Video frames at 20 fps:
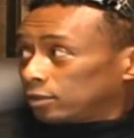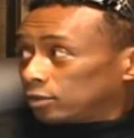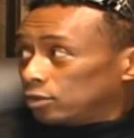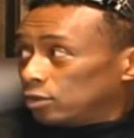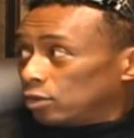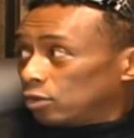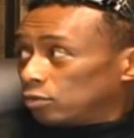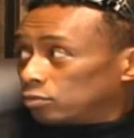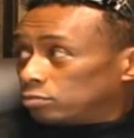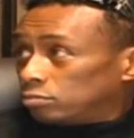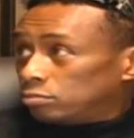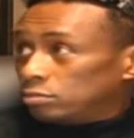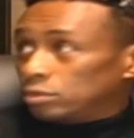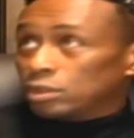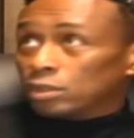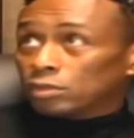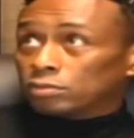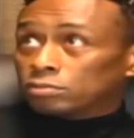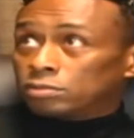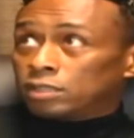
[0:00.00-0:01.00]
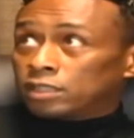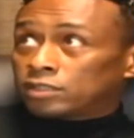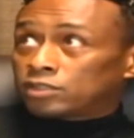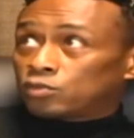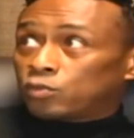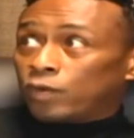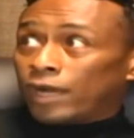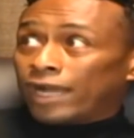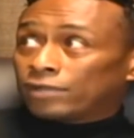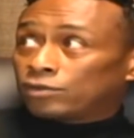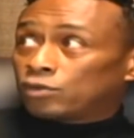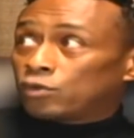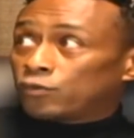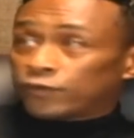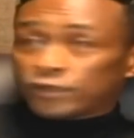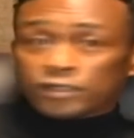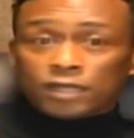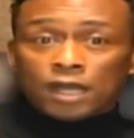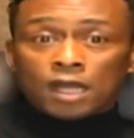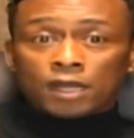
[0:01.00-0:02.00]
You know, you know. This is where I do
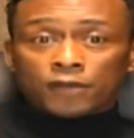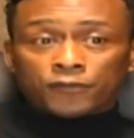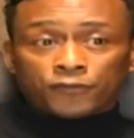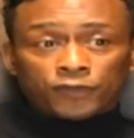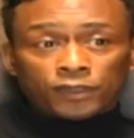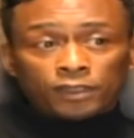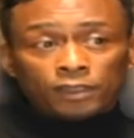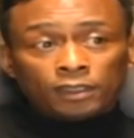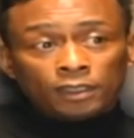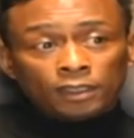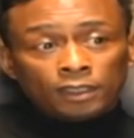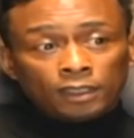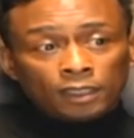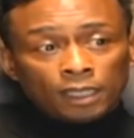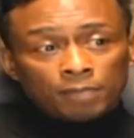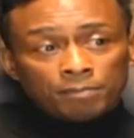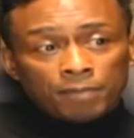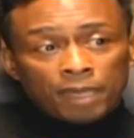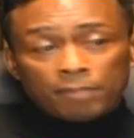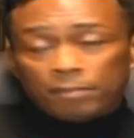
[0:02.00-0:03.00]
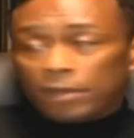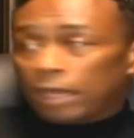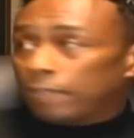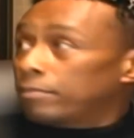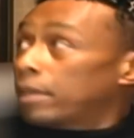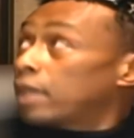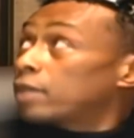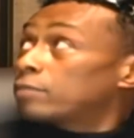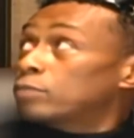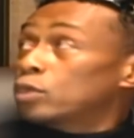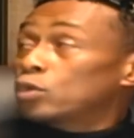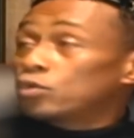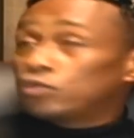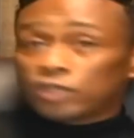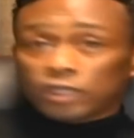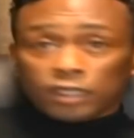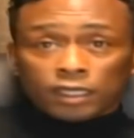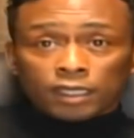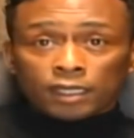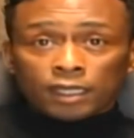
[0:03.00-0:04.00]
photography and, and, and make
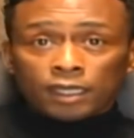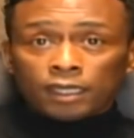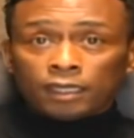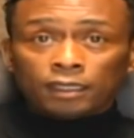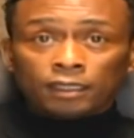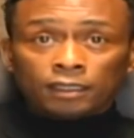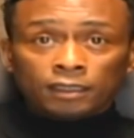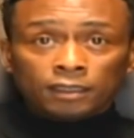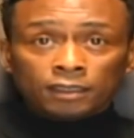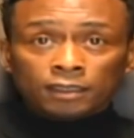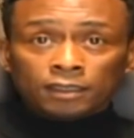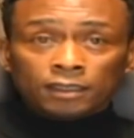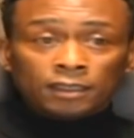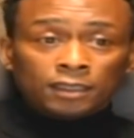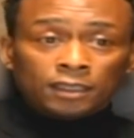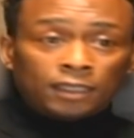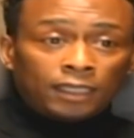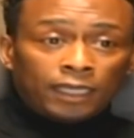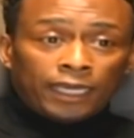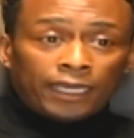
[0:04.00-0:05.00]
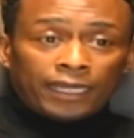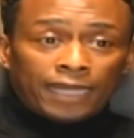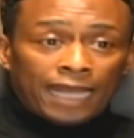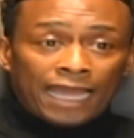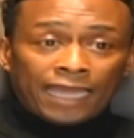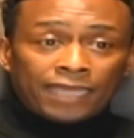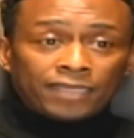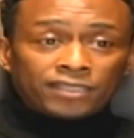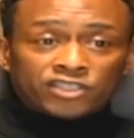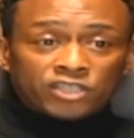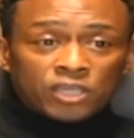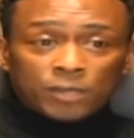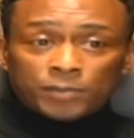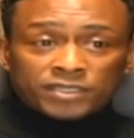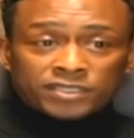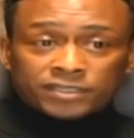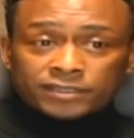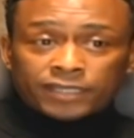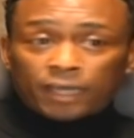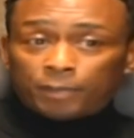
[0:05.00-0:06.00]
music in here. And I ain't skip
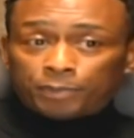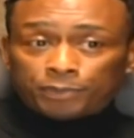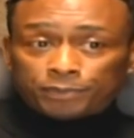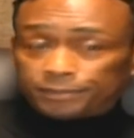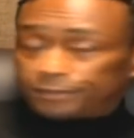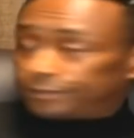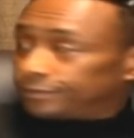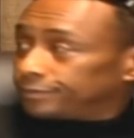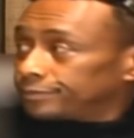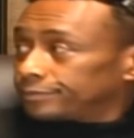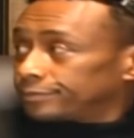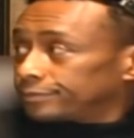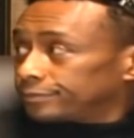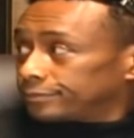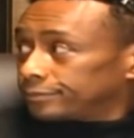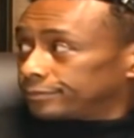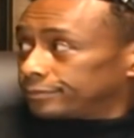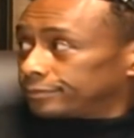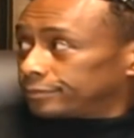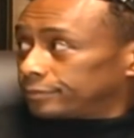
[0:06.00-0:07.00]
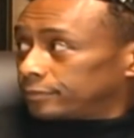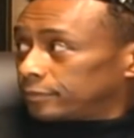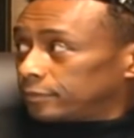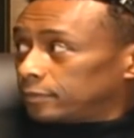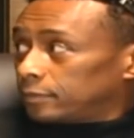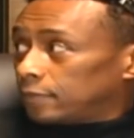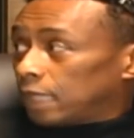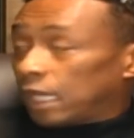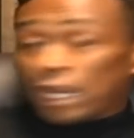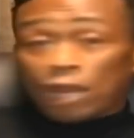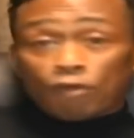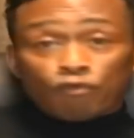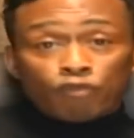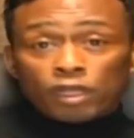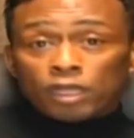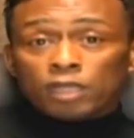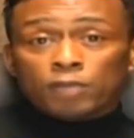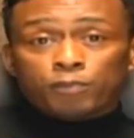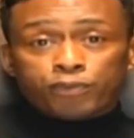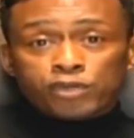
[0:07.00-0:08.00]
a step. And I
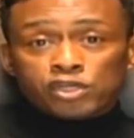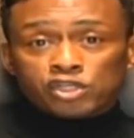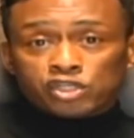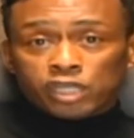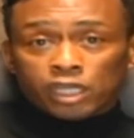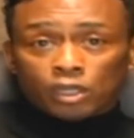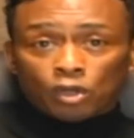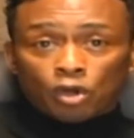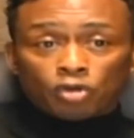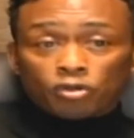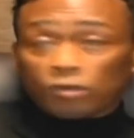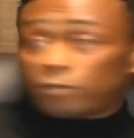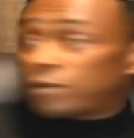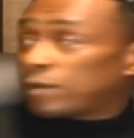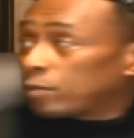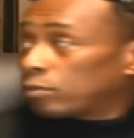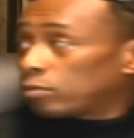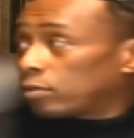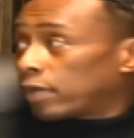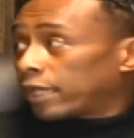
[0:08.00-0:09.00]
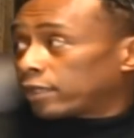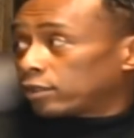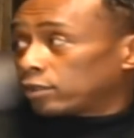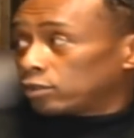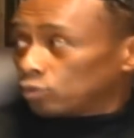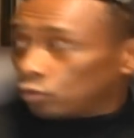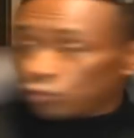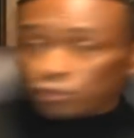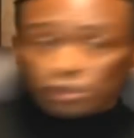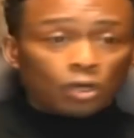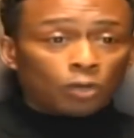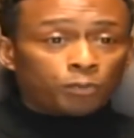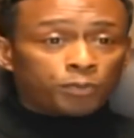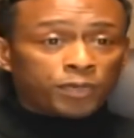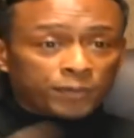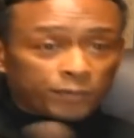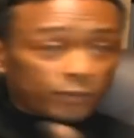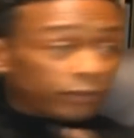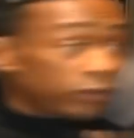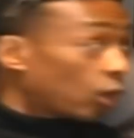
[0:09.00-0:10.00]
really appreciate all the people, like, you know, your
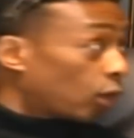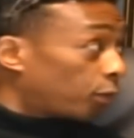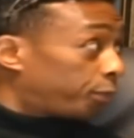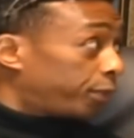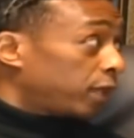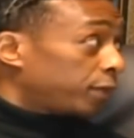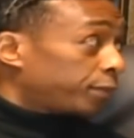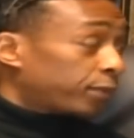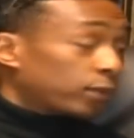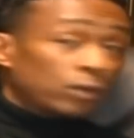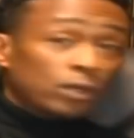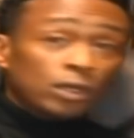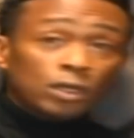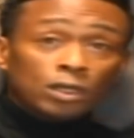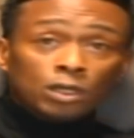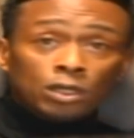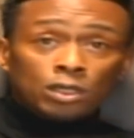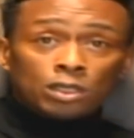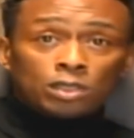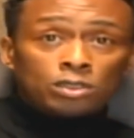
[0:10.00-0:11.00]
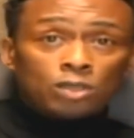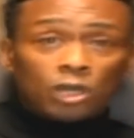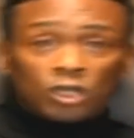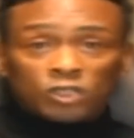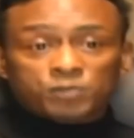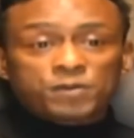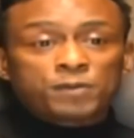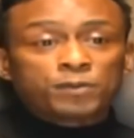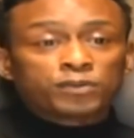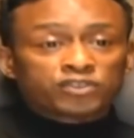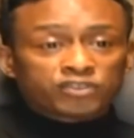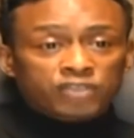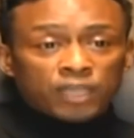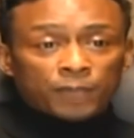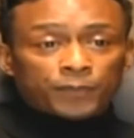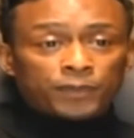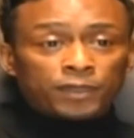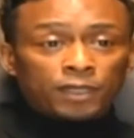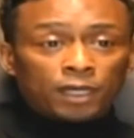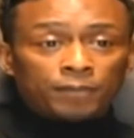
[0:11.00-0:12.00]
people, your people, y'all's people
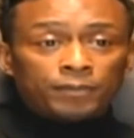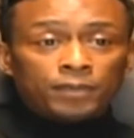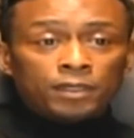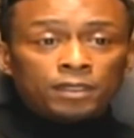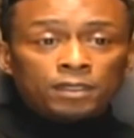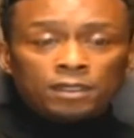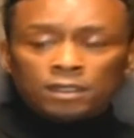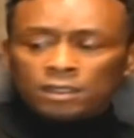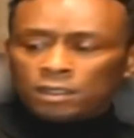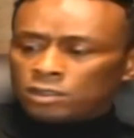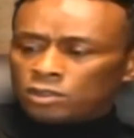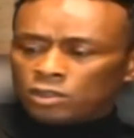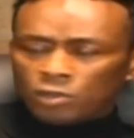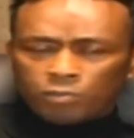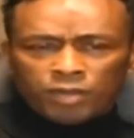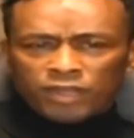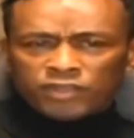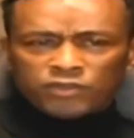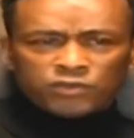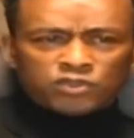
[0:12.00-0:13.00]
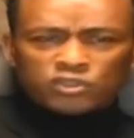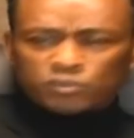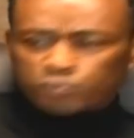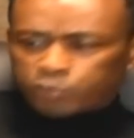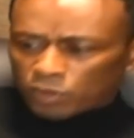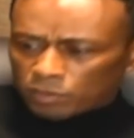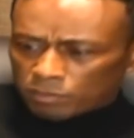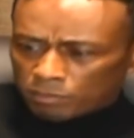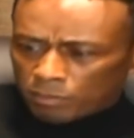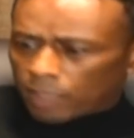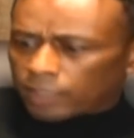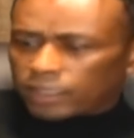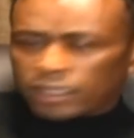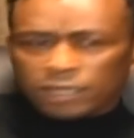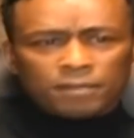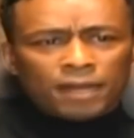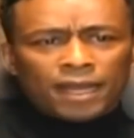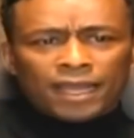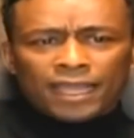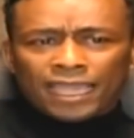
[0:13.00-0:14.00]
stepping up. You know, brothers was just putting money
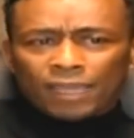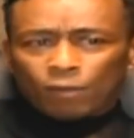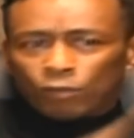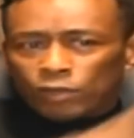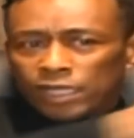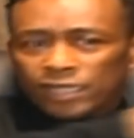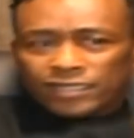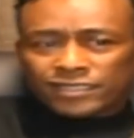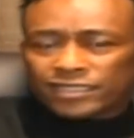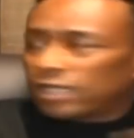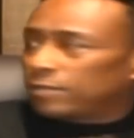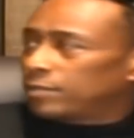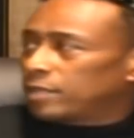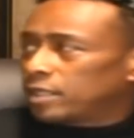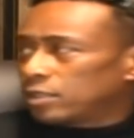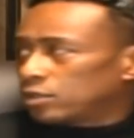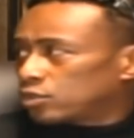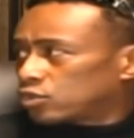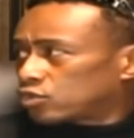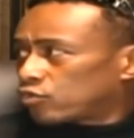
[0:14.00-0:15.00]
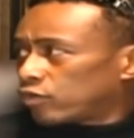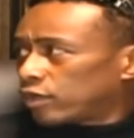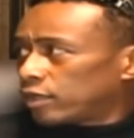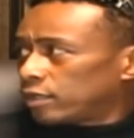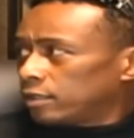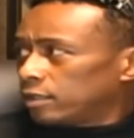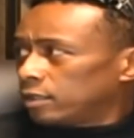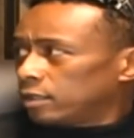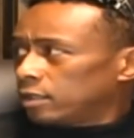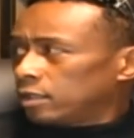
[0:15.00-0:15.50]
in my hand when they see me in the street.